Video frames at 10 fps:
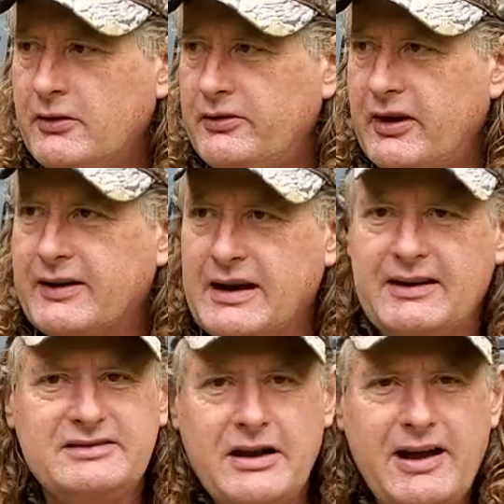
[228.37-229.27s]
So again,
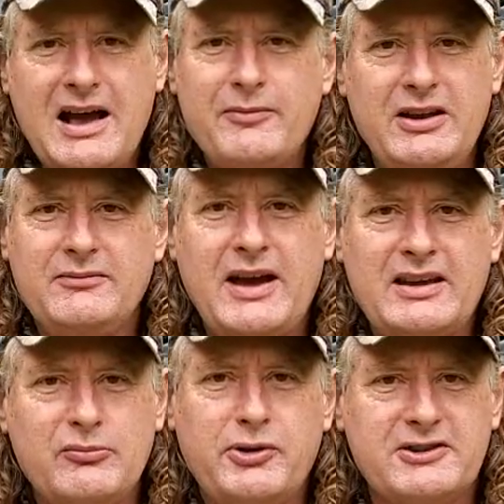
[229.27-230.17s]
there's no harm in
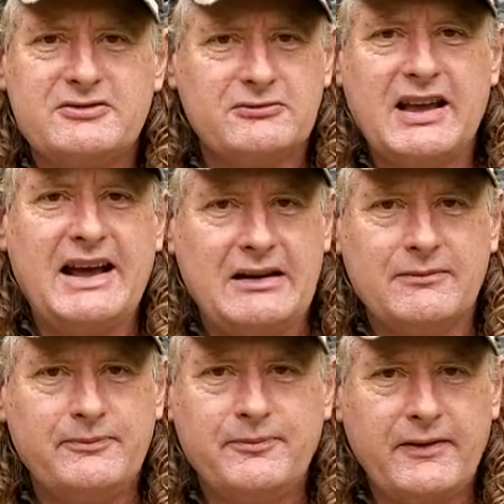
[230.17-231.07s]
making personal gain
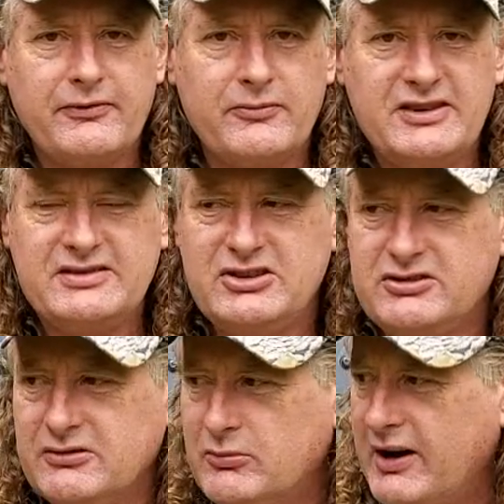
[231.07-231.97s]
from this
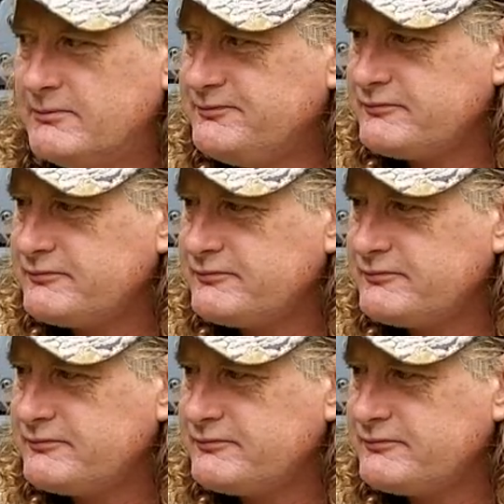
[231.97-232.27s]
issue, but